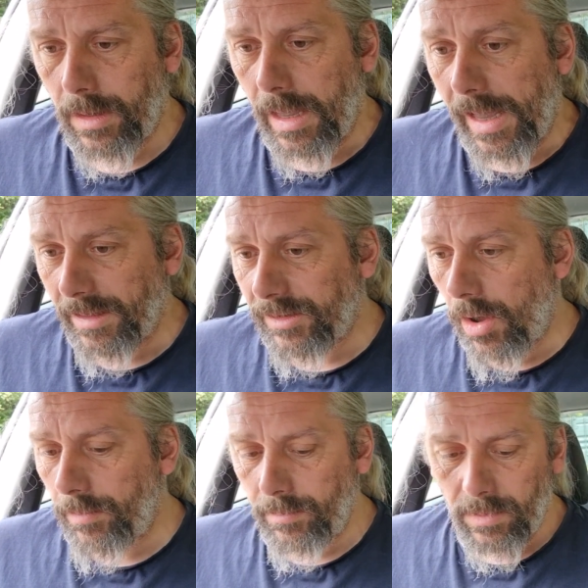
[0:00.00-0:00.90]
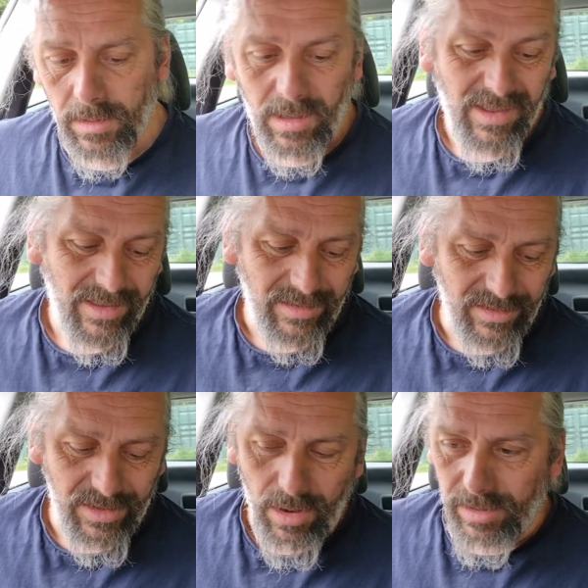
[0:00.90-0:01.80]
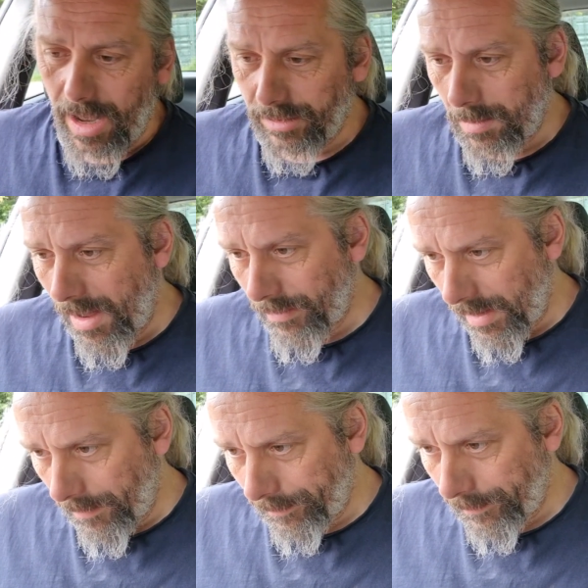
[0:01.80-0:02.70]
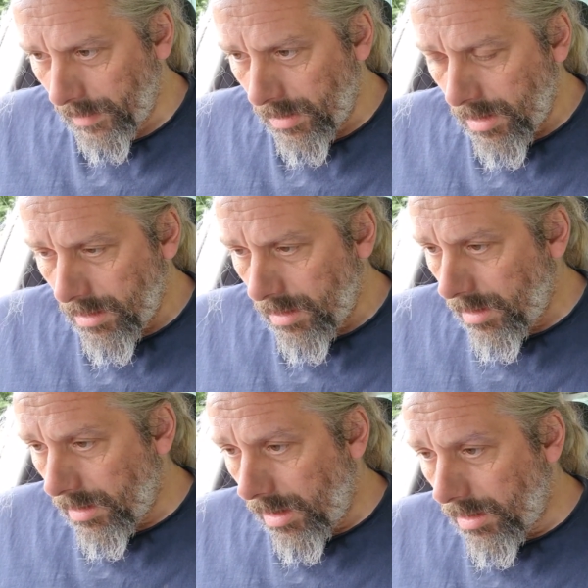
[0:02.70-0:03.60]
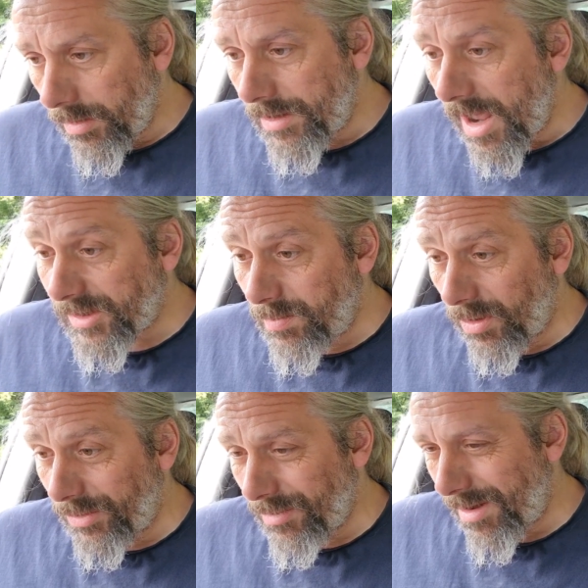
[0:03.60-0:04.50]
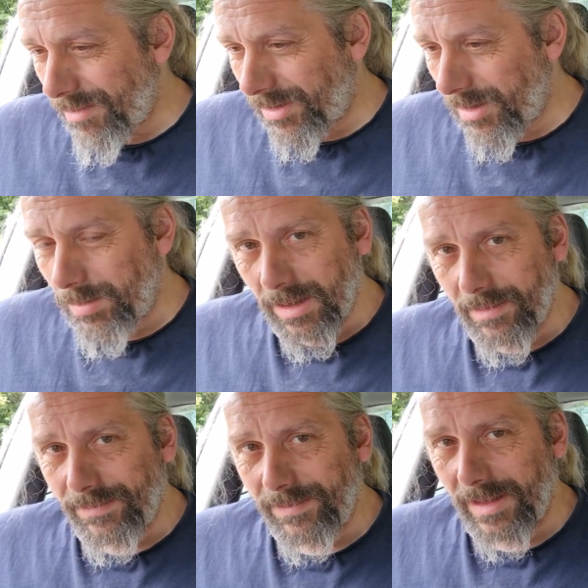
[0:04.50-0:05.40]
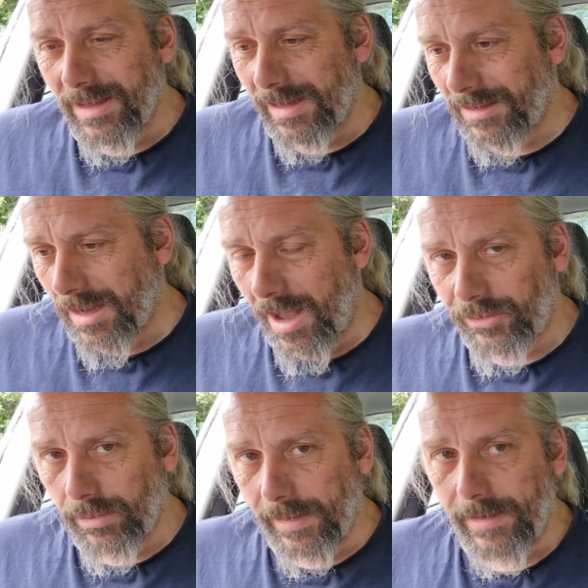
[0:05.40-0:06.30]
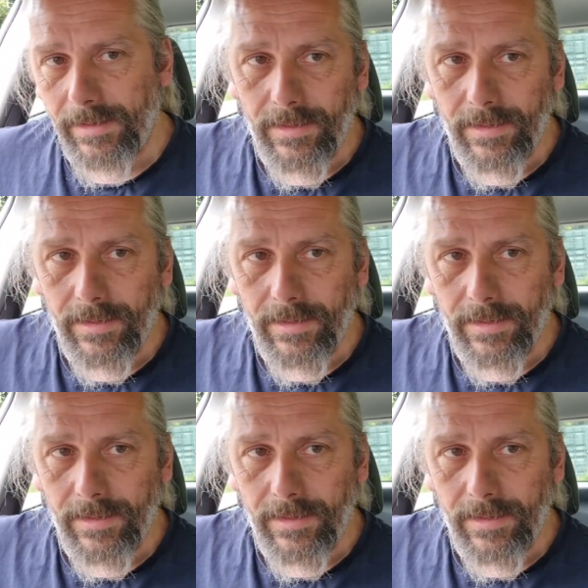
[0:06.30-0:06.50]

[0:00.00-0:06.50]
It's on. There's no doubt about that. On the dashboard there are a couple of lights actually.